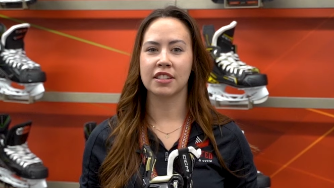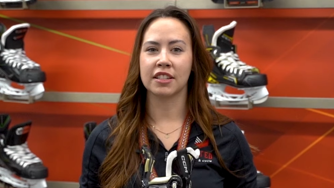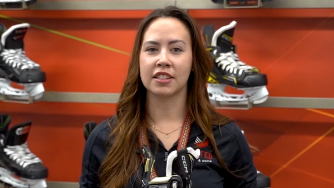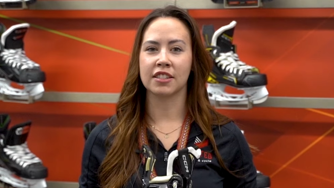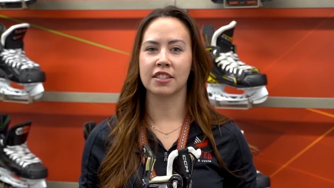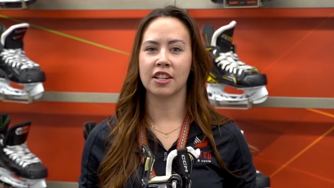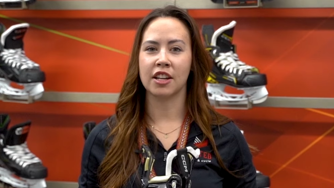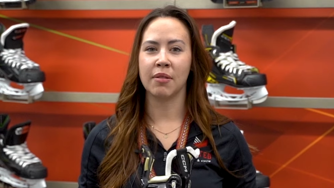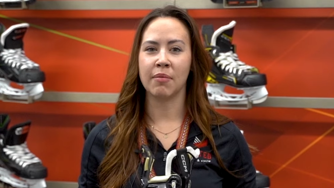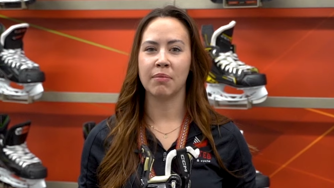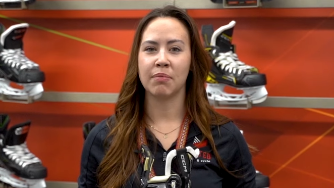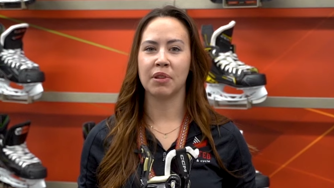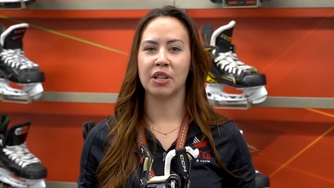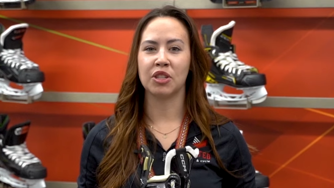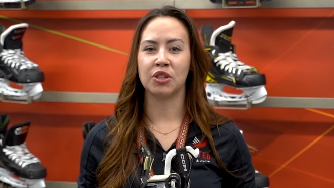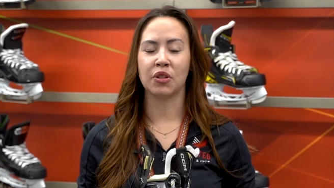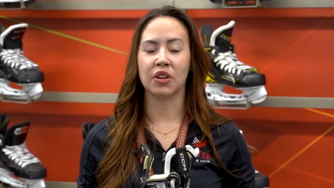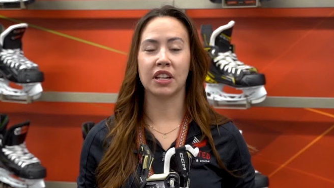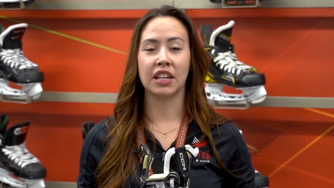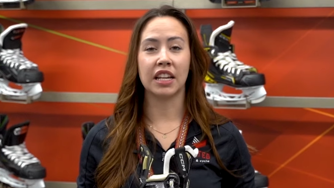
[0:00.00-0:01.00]
system,
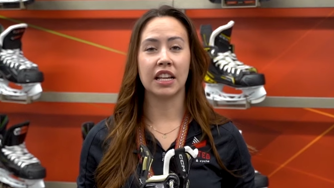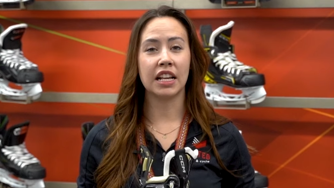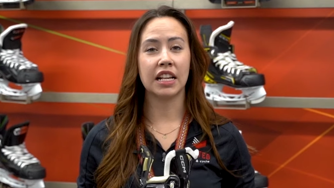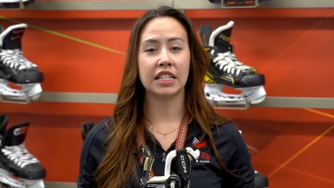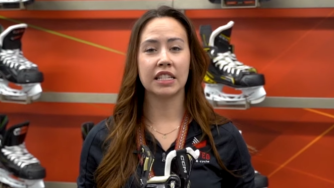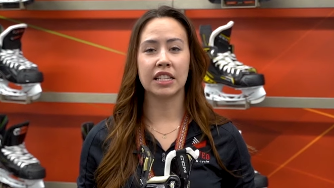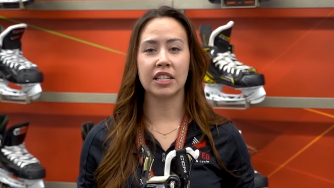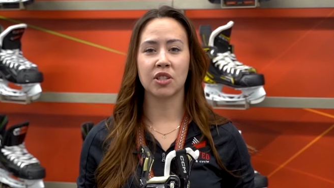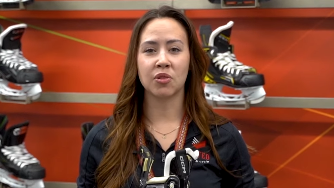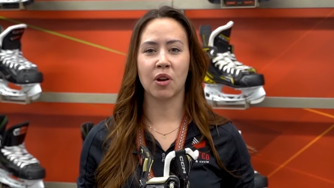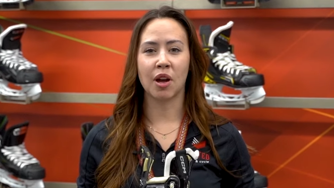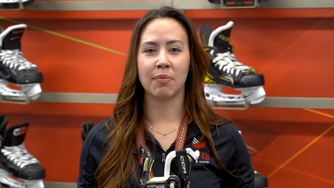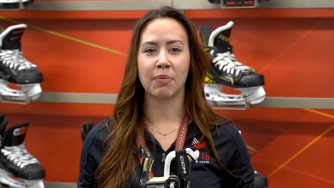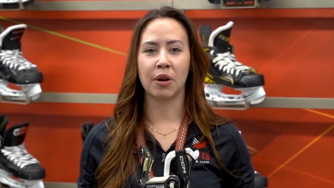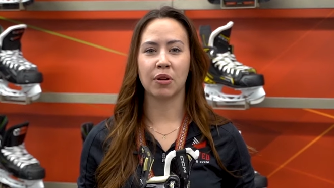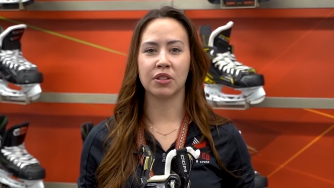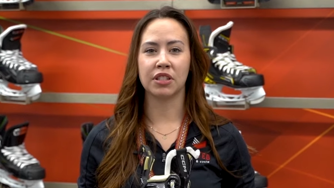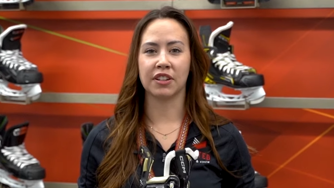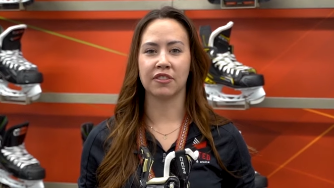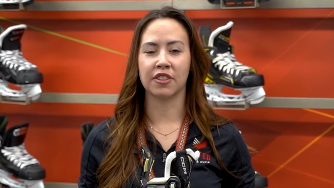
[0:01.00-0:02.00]
means you can easily swap
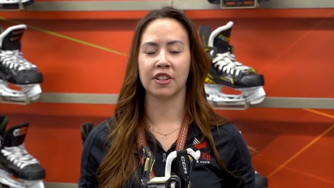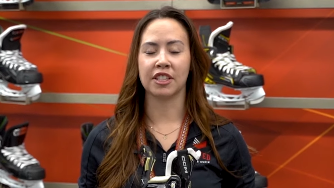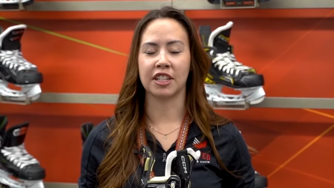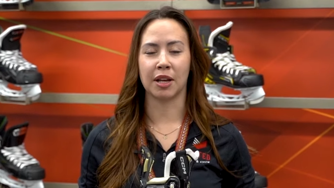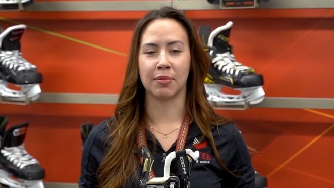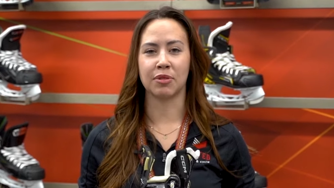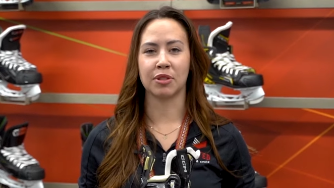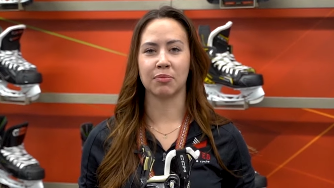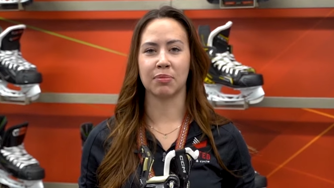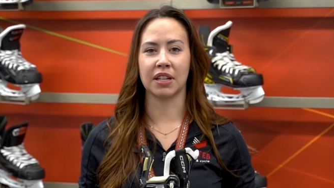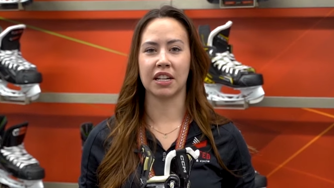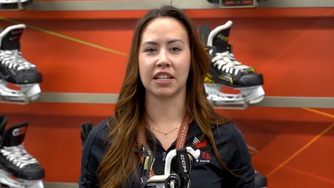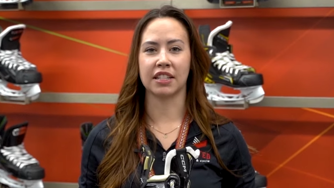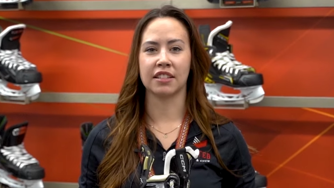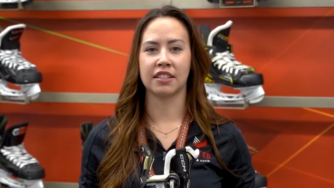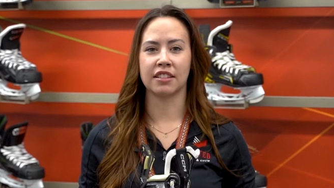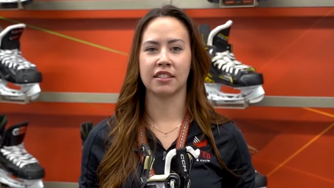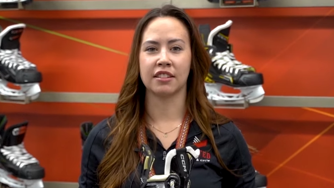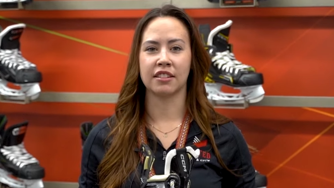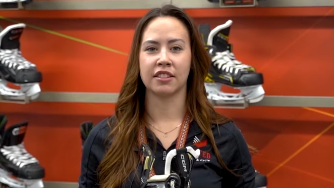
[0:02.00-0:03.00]
out different types of
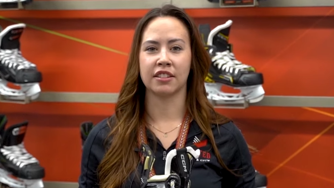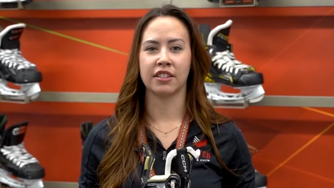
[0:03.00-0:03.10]
blades.